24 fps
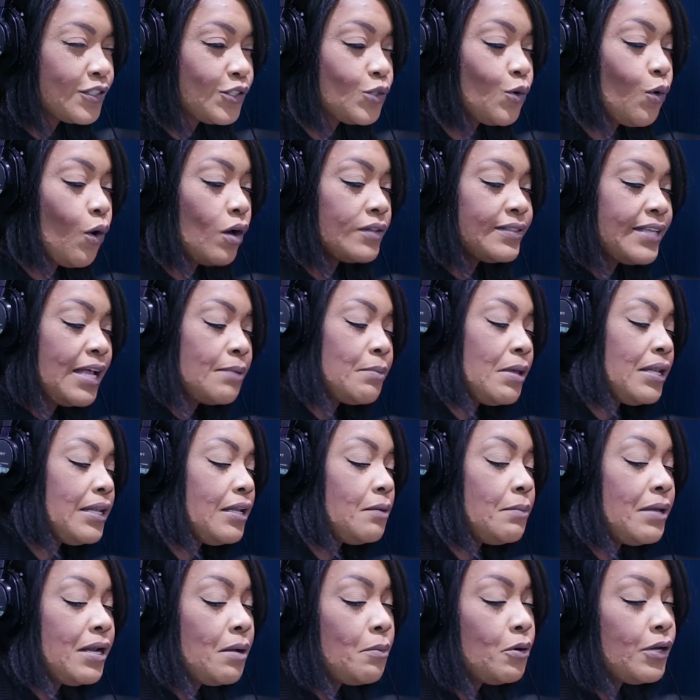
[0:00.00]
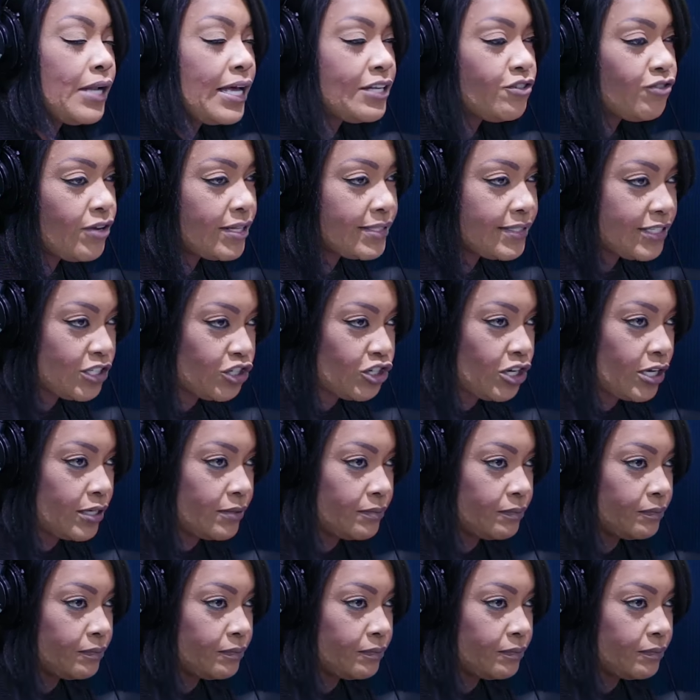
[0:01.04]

So tell me a little bit about that transition.